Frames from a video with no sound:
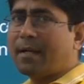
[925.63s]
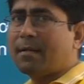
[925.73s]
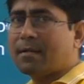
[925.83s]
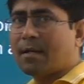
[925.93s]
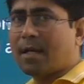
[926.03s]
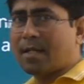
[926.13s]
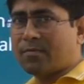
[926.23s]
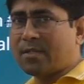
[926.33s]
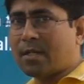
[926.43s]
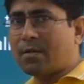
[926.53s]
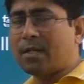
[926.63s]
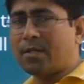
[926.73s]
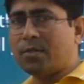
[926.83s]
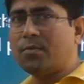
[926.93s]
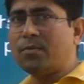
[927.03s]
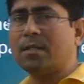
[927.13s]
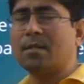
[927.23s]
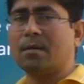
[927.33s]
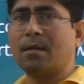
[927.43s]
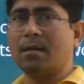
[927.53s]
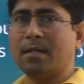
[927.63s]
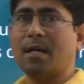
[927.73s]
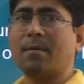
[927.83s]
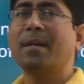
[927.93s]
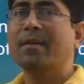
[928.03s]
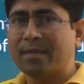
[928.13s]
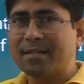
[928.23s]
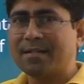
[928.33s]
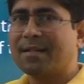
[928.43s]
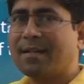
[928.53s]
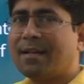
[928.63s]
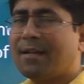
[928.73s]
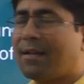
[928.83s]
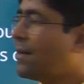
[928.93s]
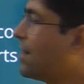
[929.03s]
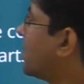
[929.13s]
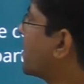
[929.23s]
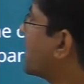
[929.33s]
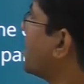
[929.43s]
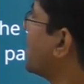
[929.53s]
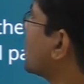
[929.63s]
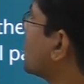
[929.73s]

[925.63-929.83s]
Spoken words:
bread, as we generally use in our breakfast. Okay,